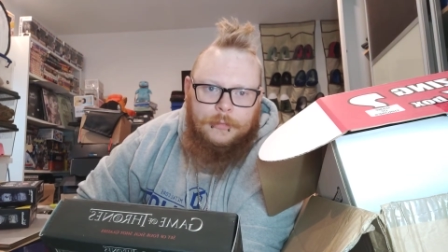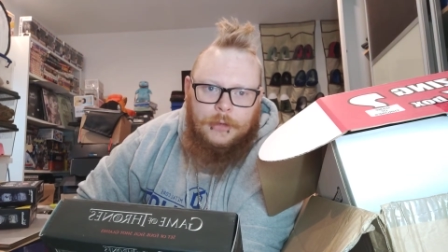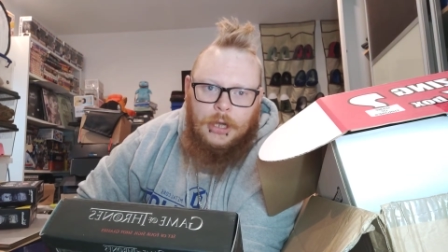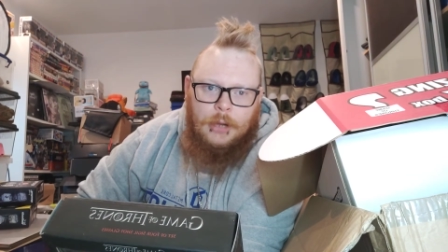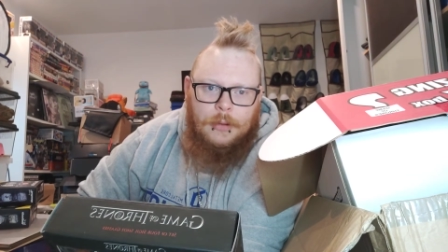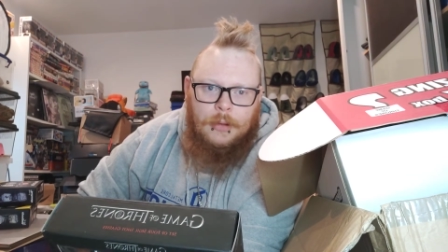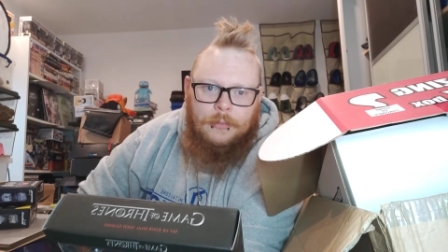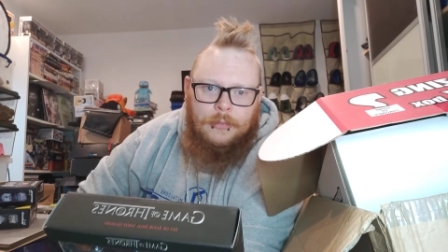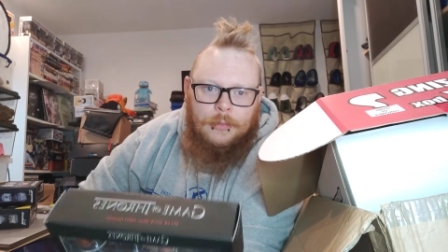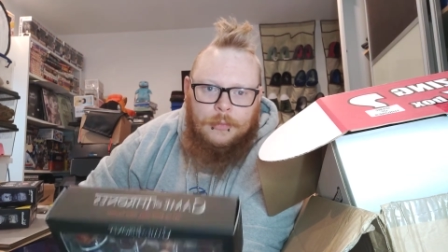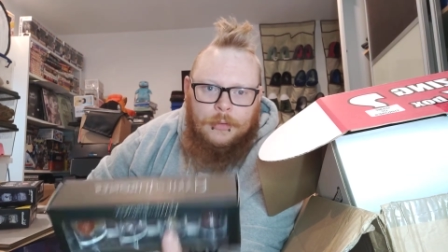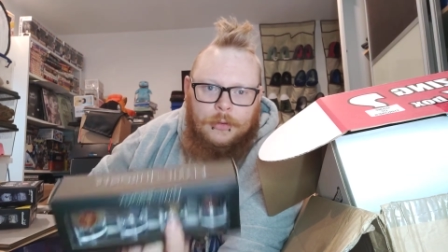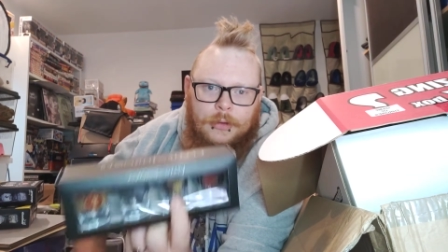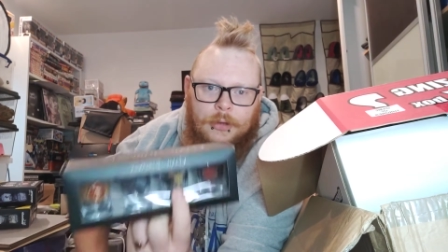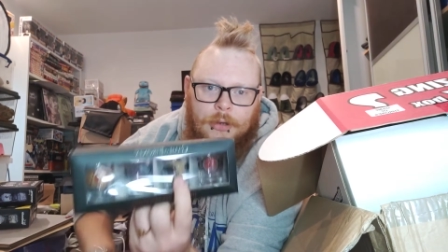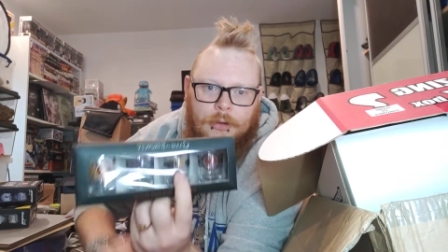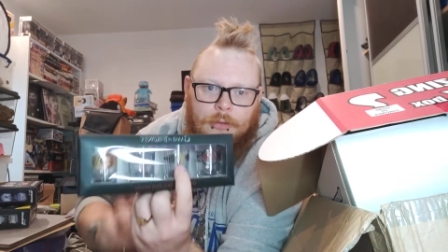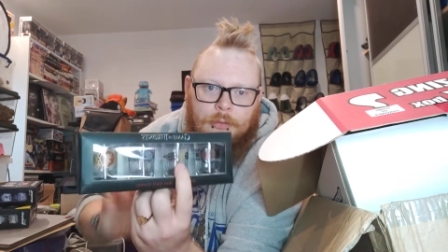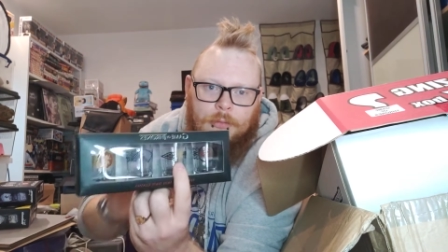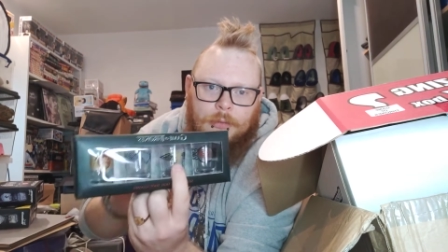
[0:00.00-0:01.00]
Can't remember what they're
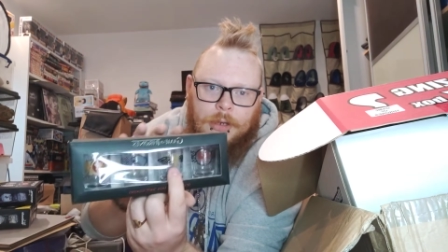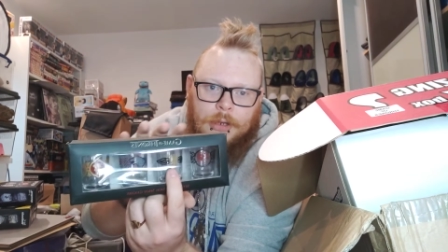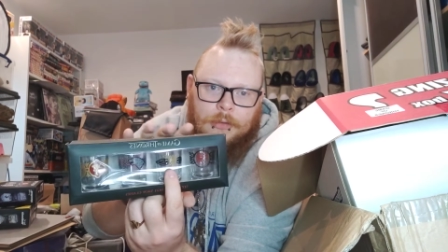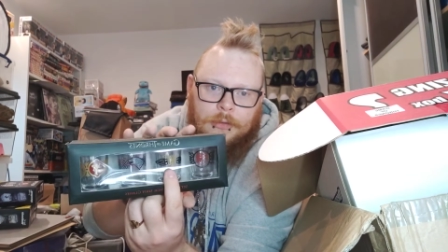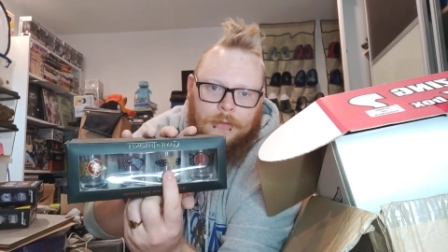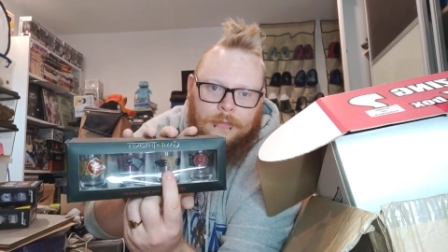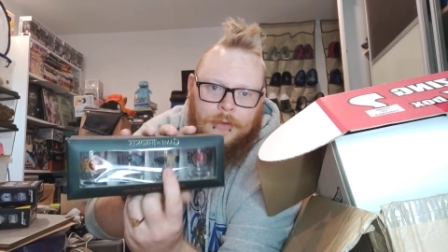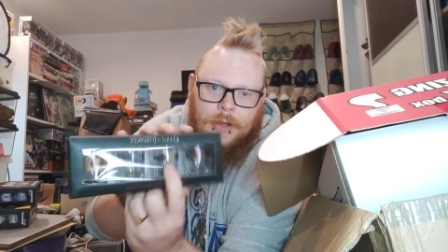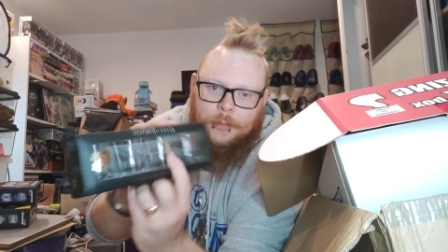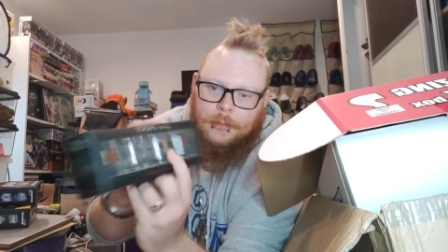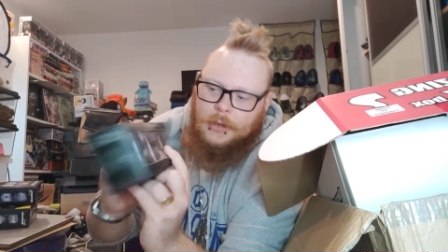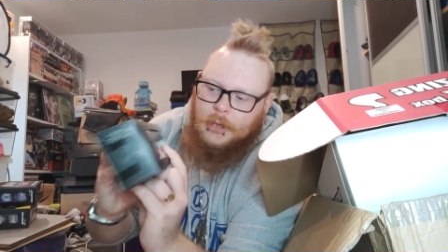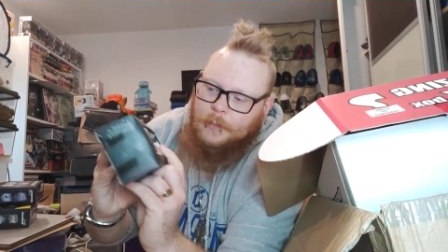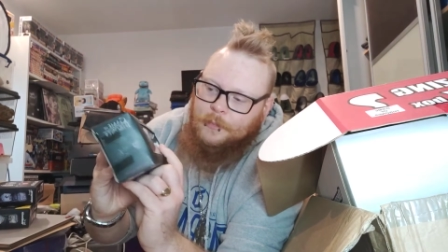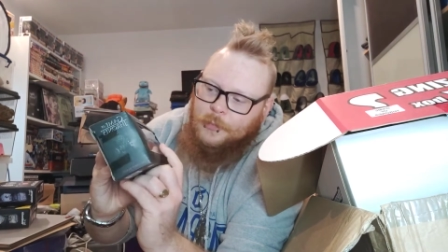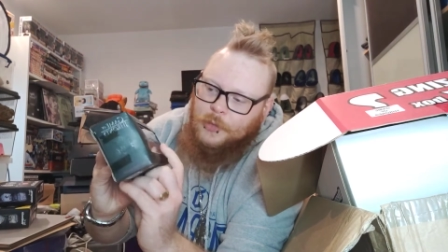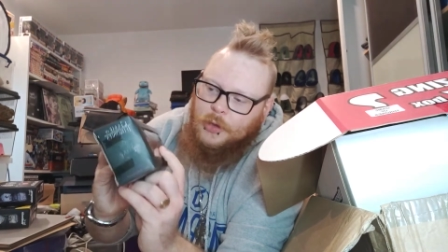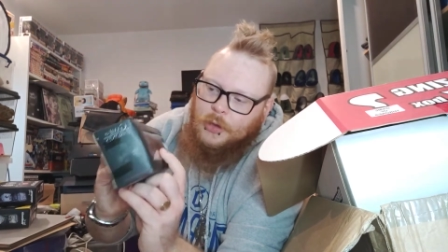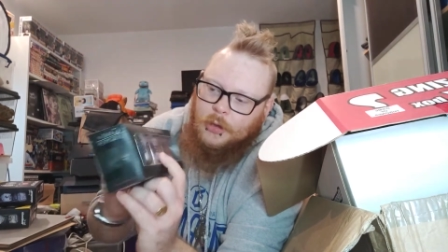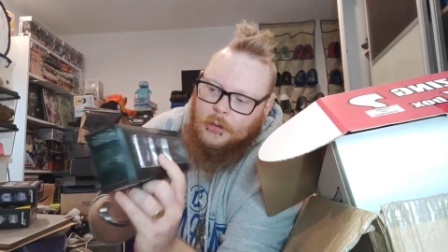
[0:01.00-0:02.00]
called now, the family name.
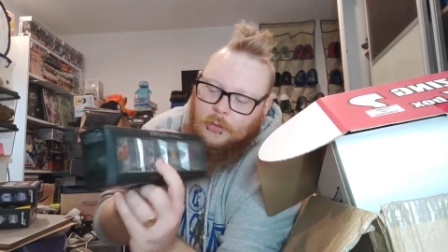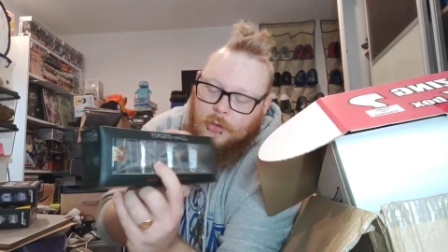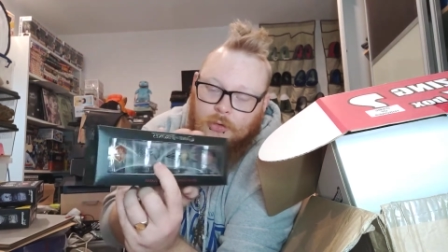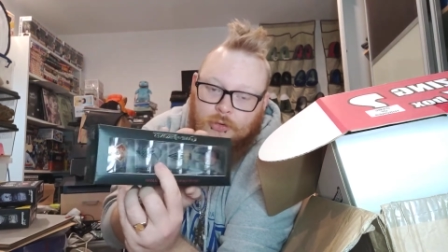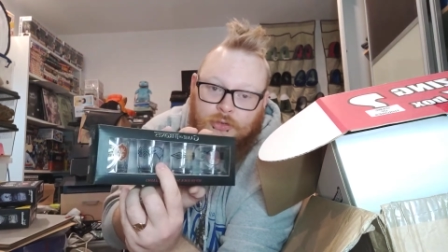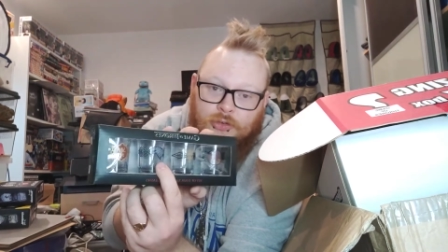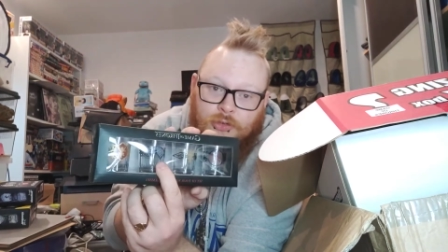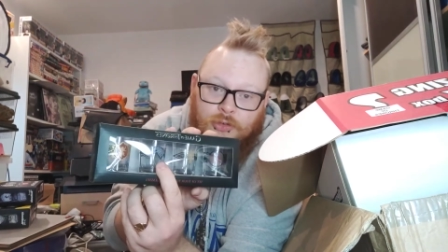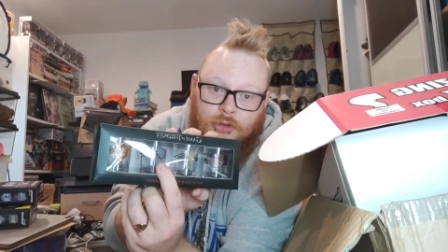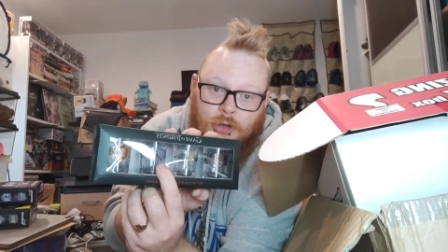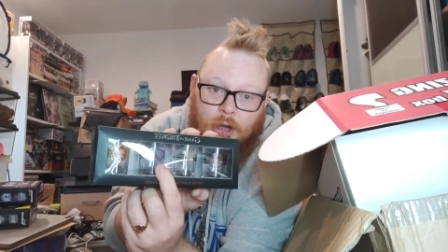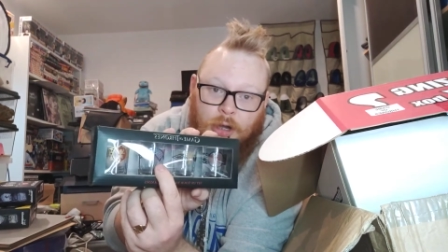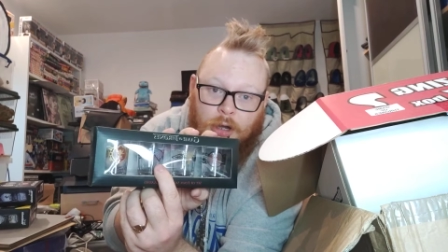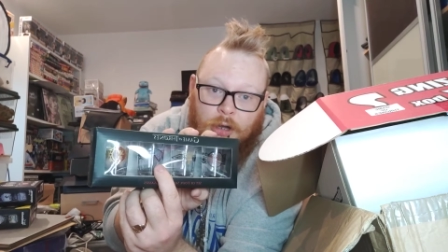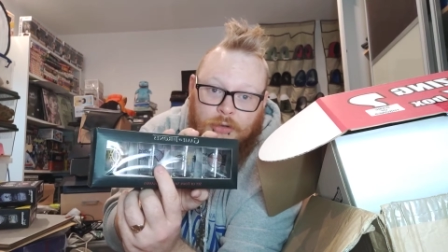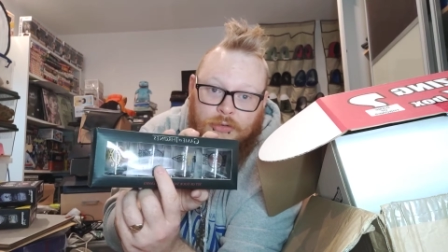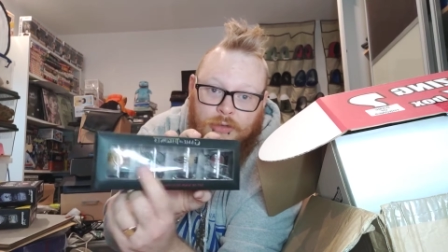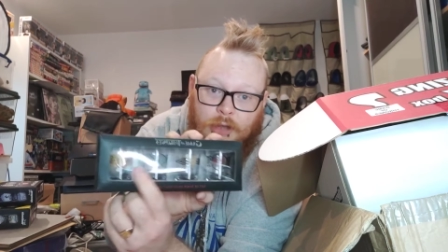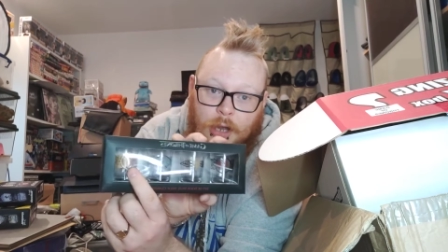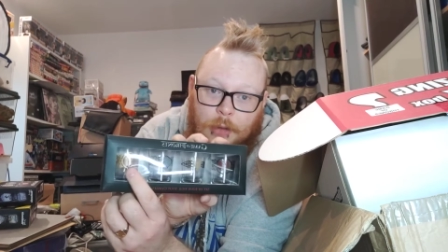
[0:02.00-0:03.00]
We've got
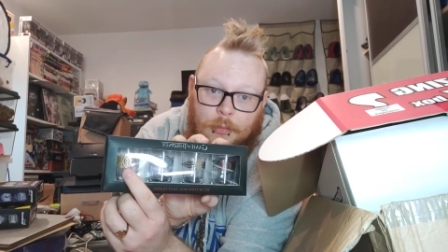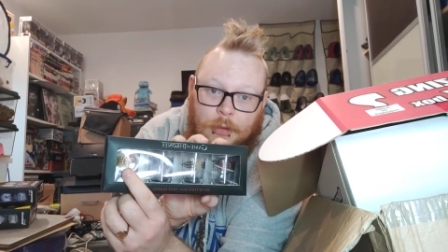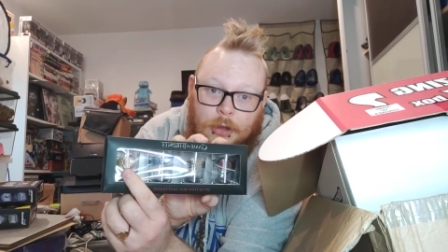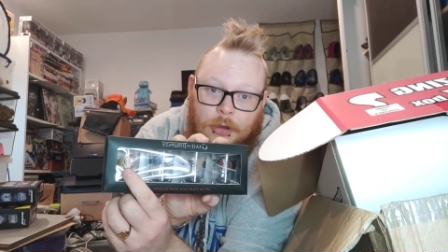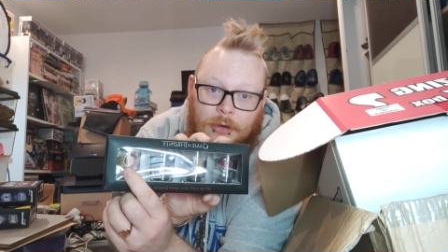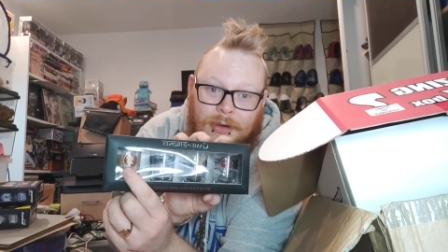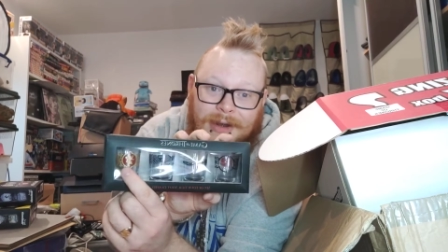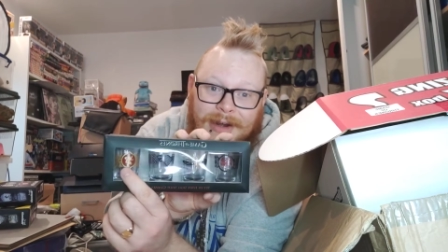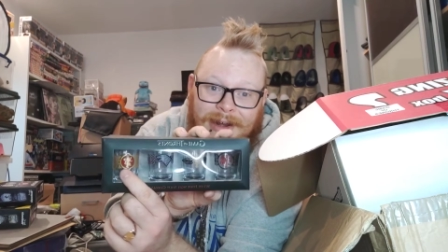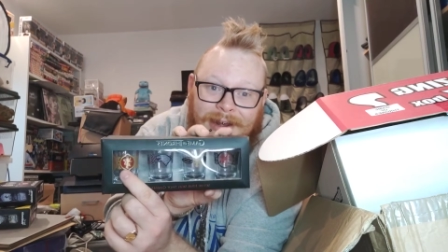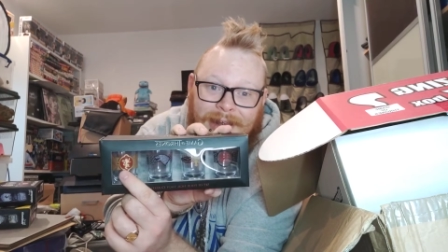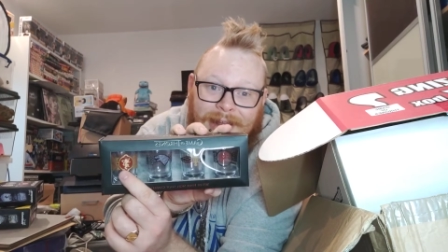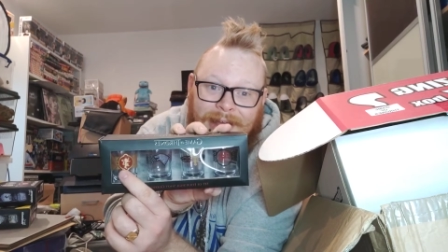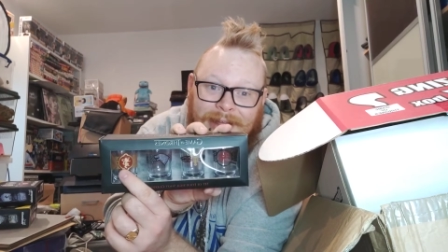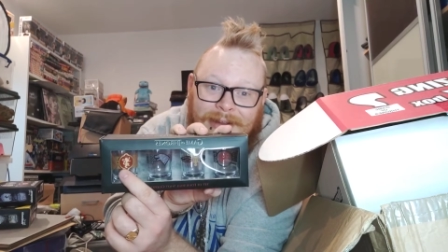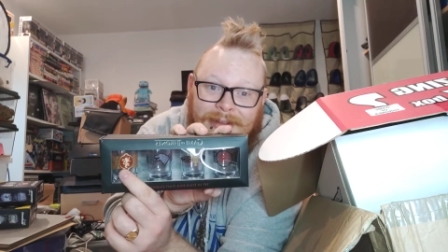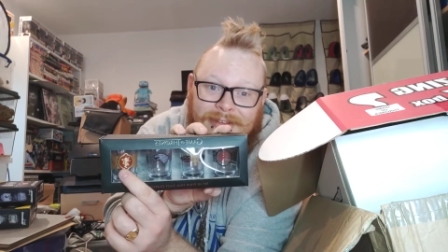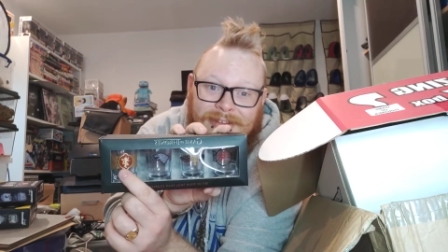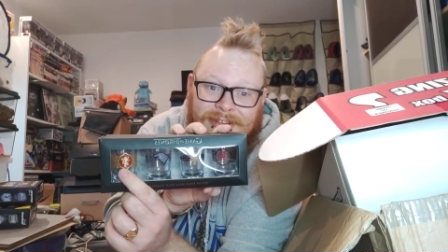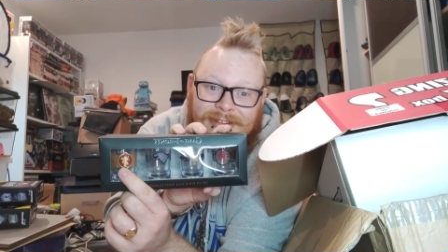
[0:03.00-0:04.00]
Starks and we've got
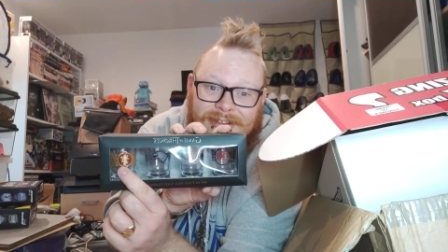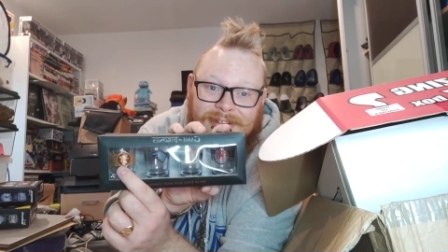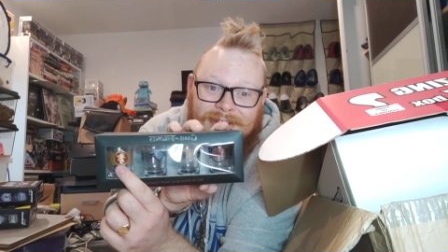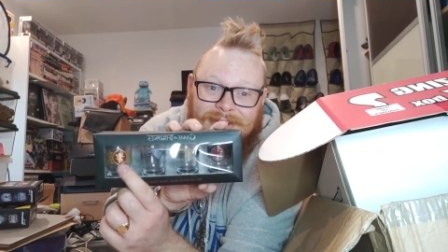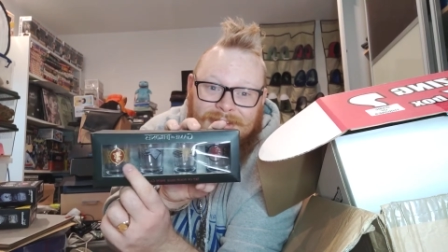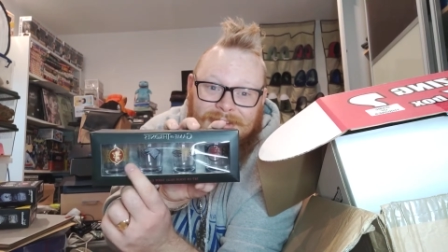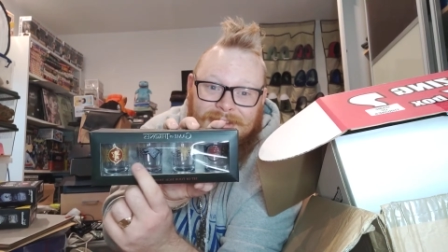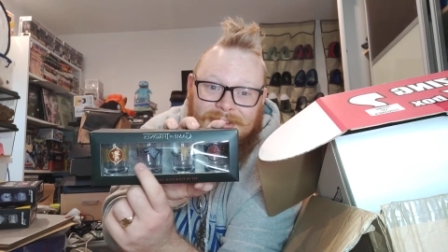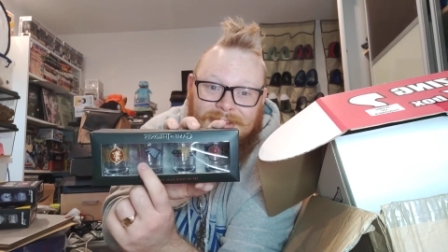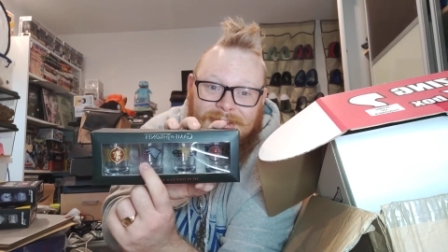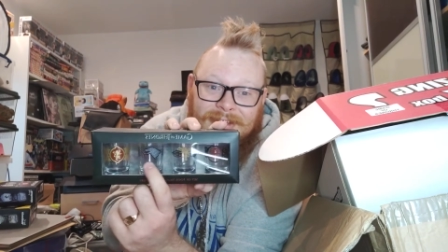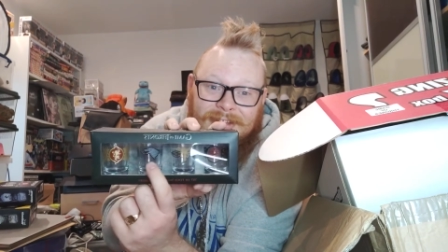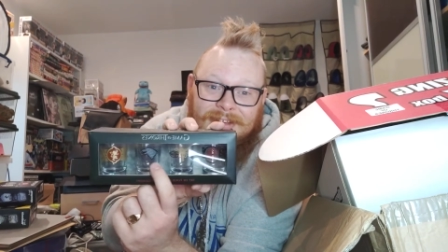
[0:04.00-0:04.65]
Lannisters.